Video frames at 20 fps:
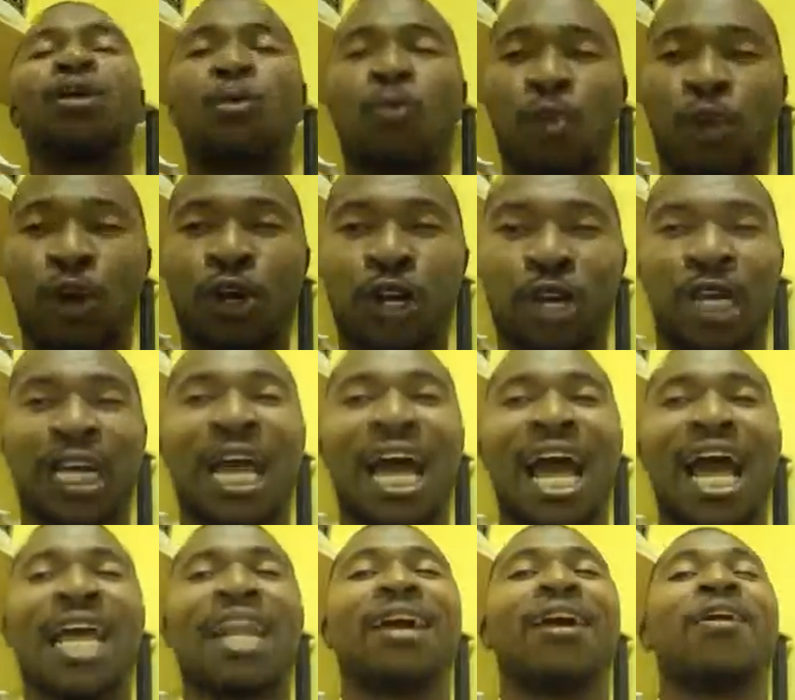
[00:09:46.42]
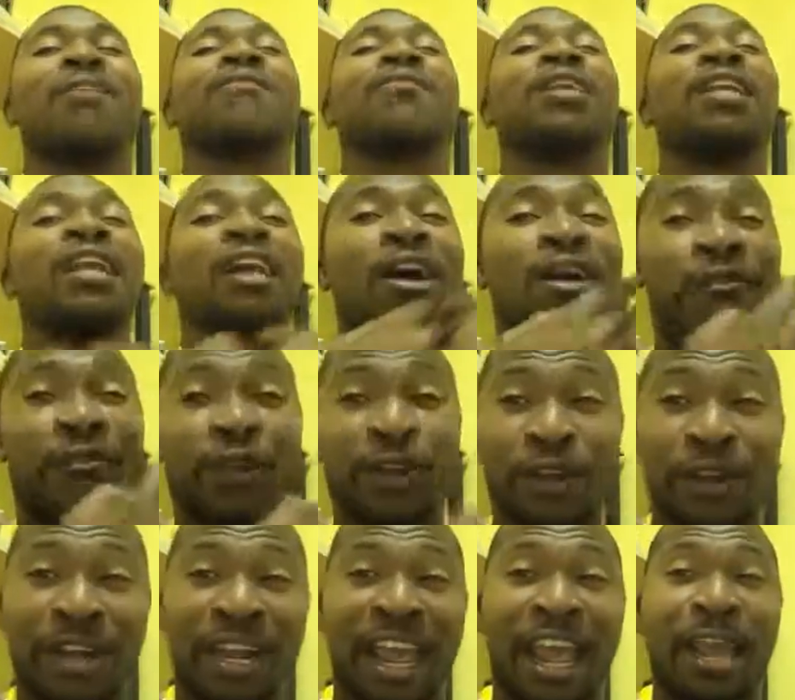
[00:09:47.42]
the word of God of love
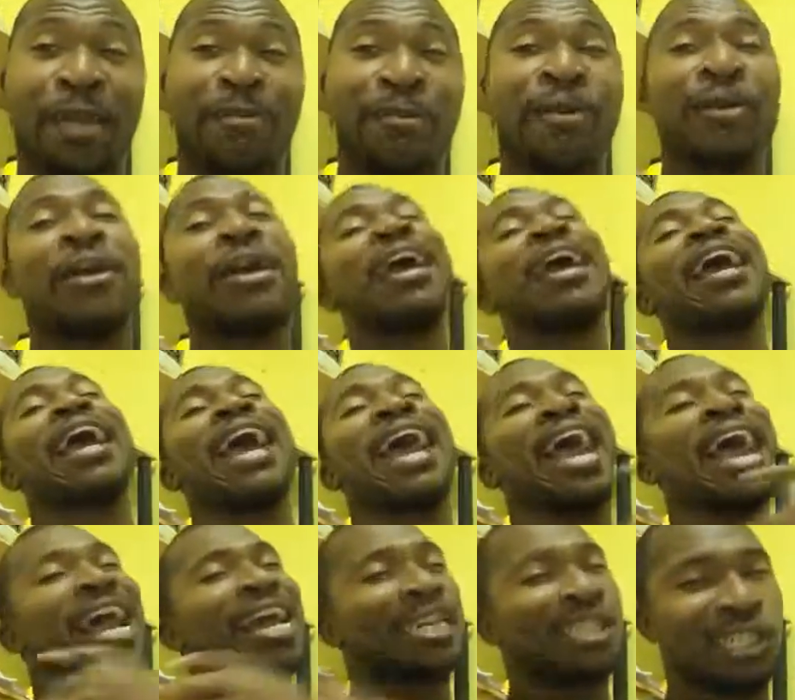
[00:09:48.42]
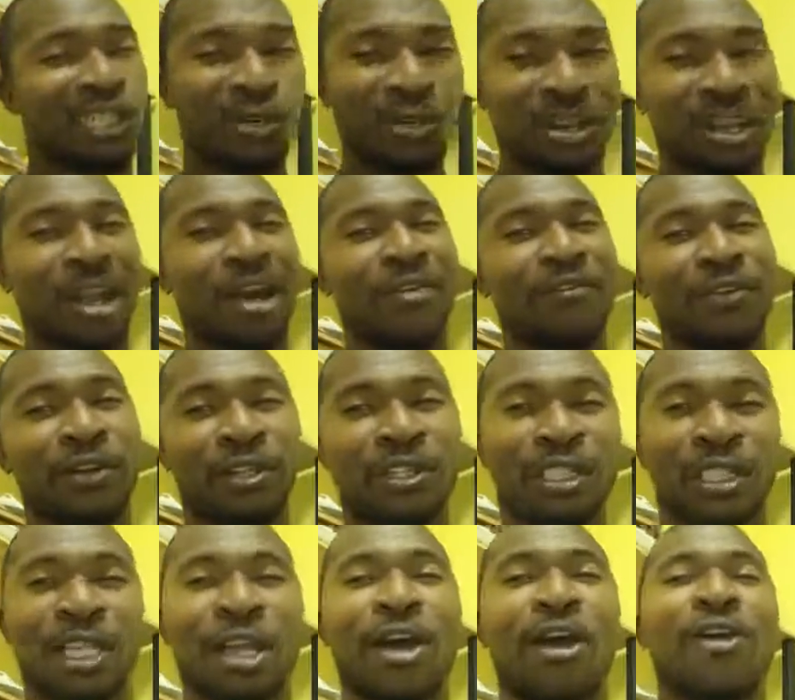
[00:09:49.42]
your neighbor as you love
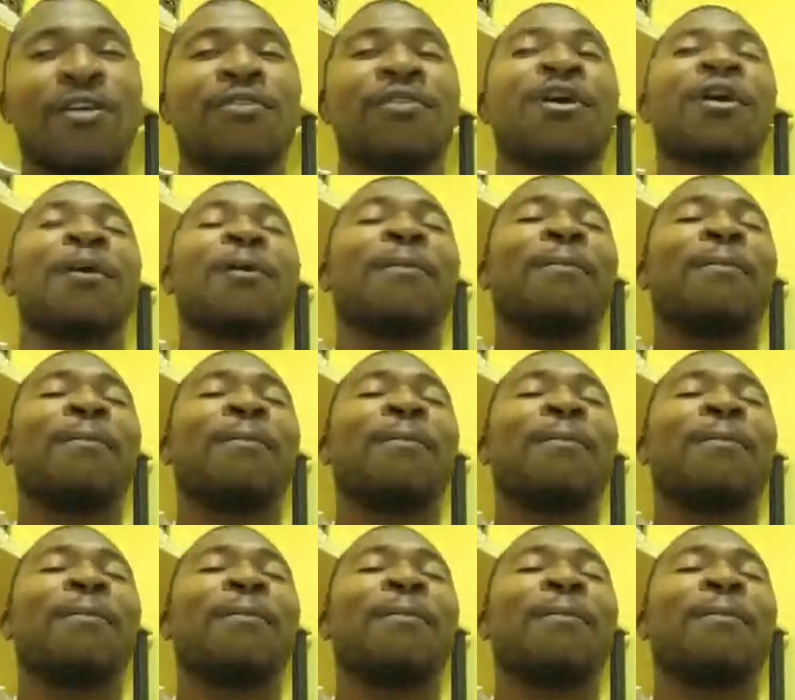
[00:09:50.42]
yourself?